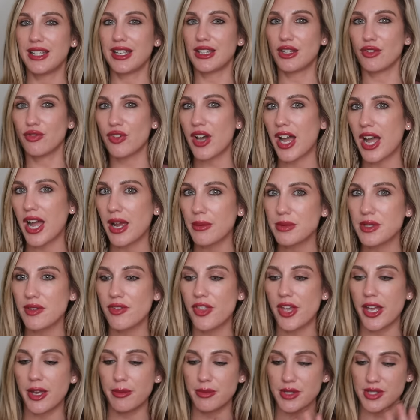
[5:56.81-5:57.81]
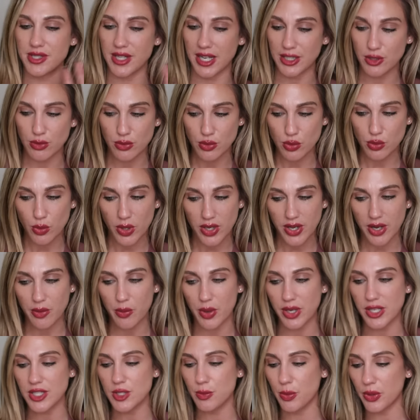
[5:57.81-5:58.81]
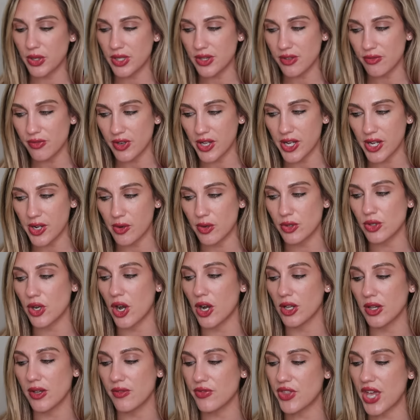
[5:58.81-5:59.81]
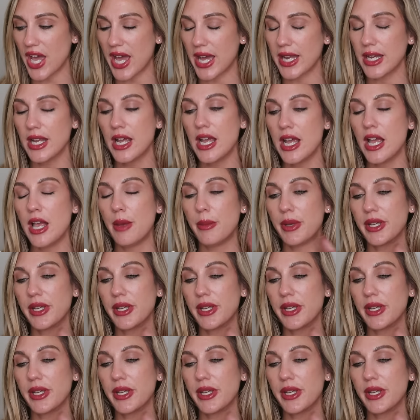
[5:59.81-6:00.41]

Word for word: the vibes of them, decide which one I wanted to put in the video and all of that,